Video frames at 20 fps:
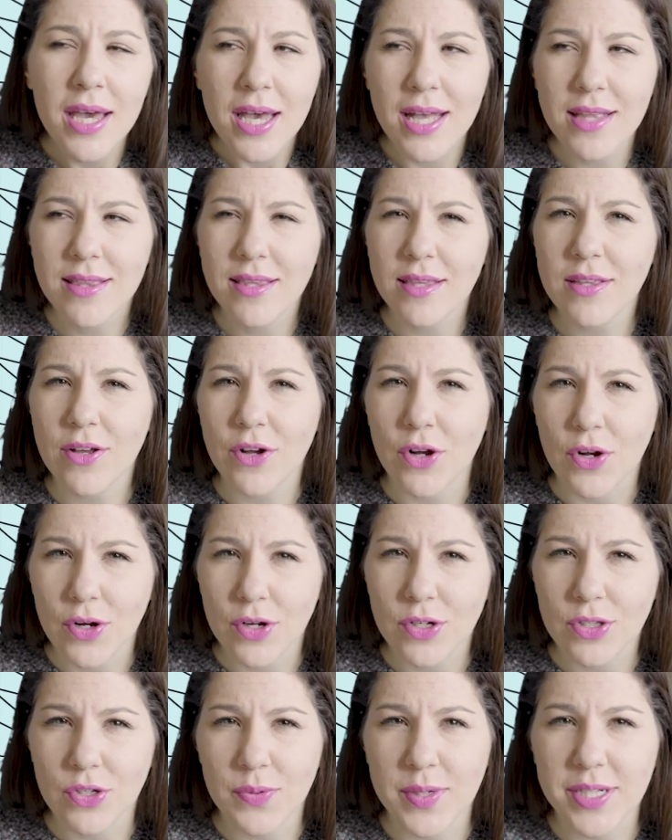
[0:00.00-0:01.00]
it doesn't
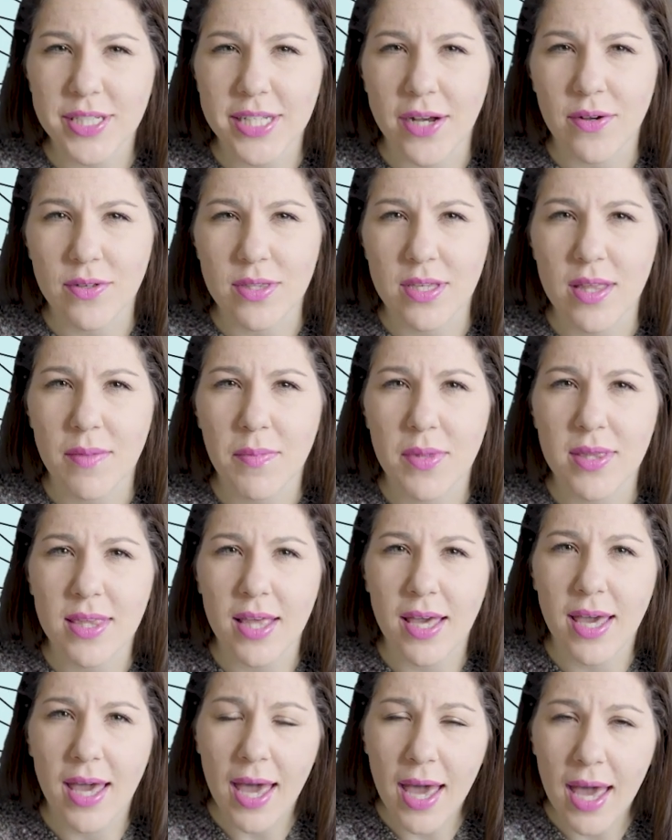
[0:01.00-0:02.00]
hurt to reach out to them and
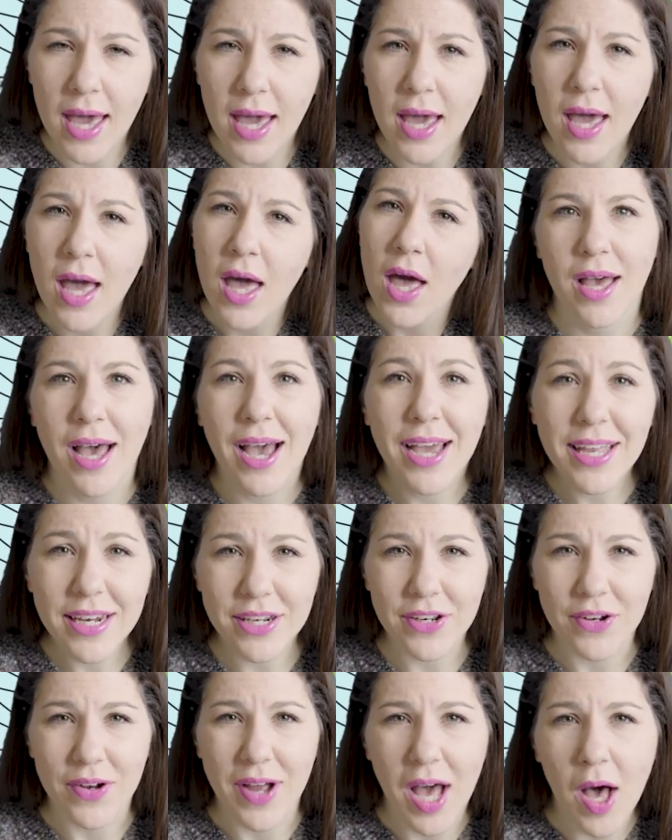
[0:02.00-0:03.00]
say, hey, I
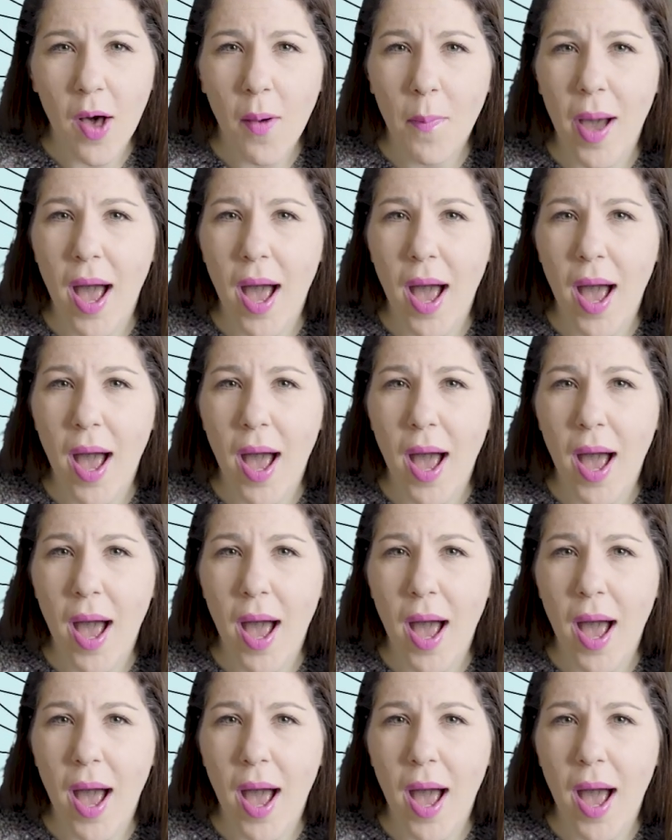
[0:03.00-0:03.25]
need your help.